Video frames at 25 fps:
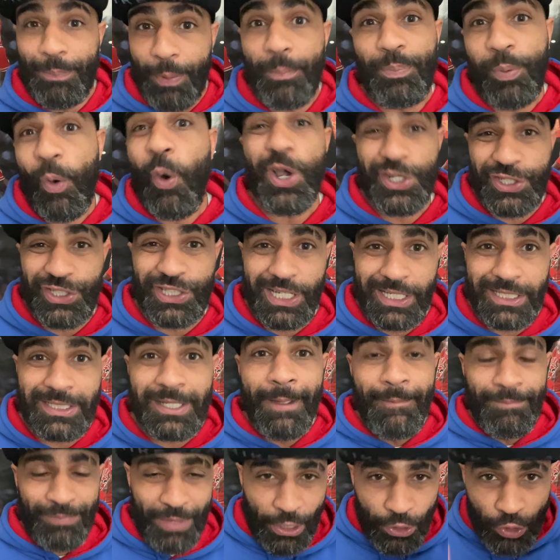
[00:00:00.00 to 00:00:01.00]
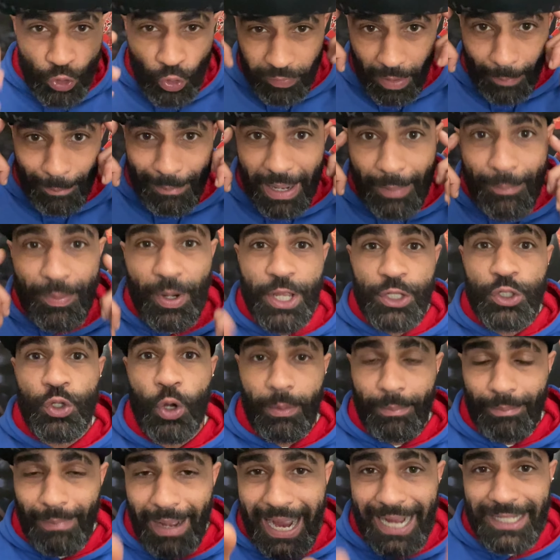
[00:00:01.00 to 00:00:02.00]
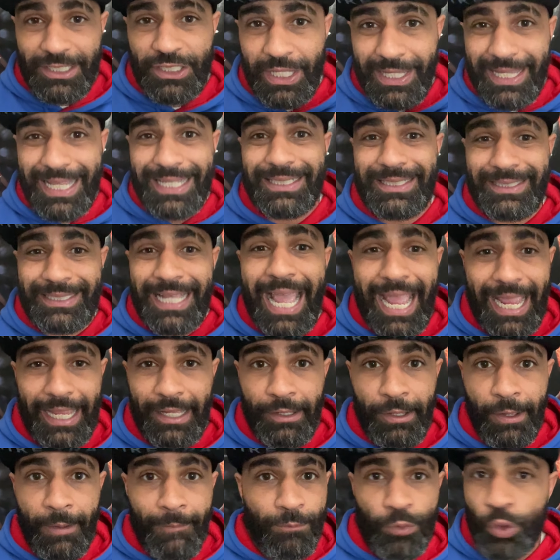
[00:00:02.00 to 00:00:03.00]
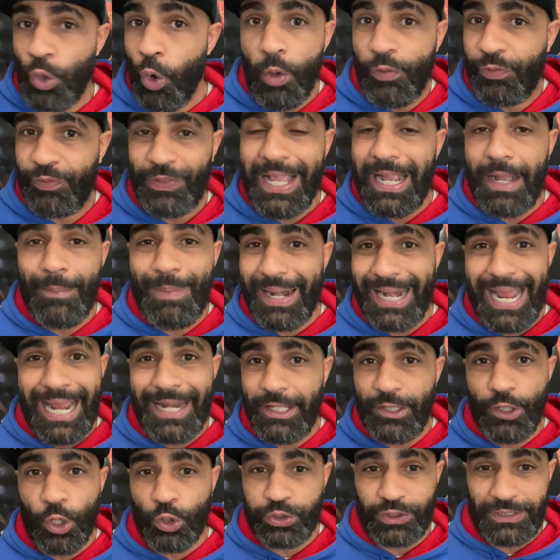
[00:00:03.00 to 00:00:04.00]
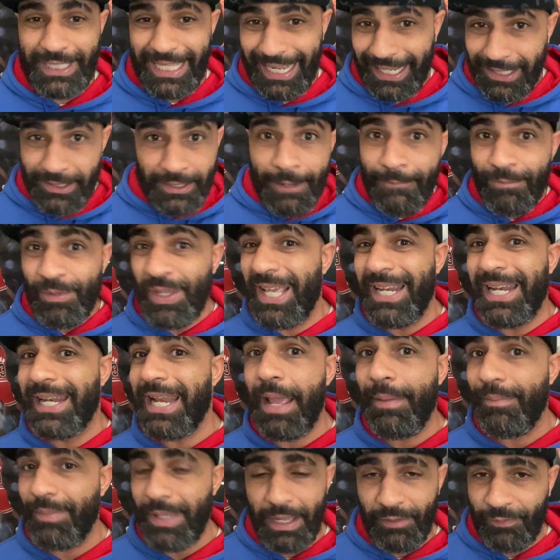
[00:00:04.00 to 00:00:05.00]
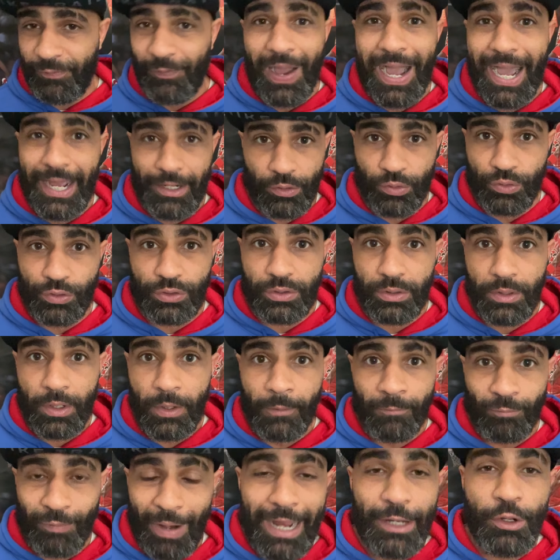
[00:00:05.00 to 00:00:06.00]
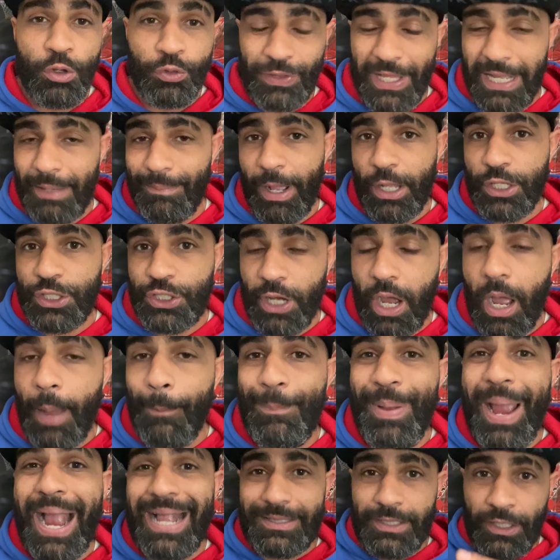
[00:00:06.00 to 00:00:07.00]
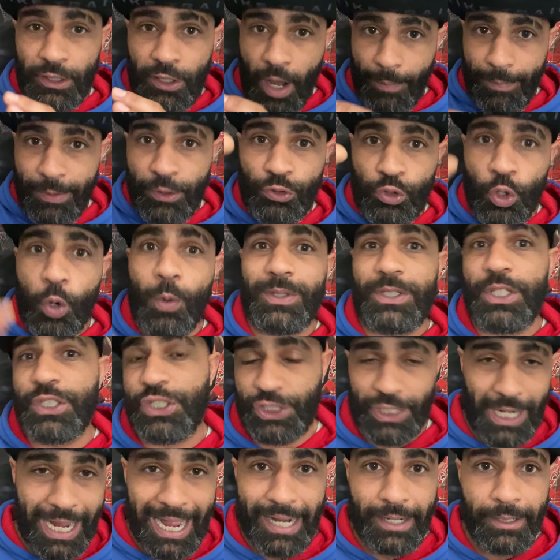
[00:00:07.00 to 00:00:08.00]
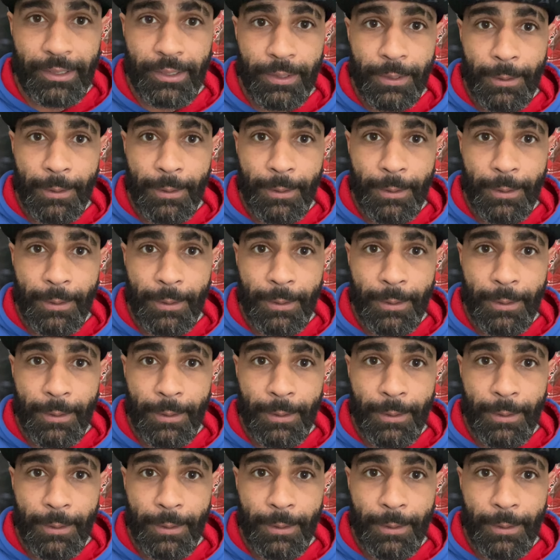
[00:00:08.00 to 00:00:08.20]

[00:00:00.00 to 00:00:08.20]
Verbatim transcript: proportions that you remember in your mind to this day. You don't think about any of those things in an NBA Finals, right? You think about John Paxson coming through with the shot,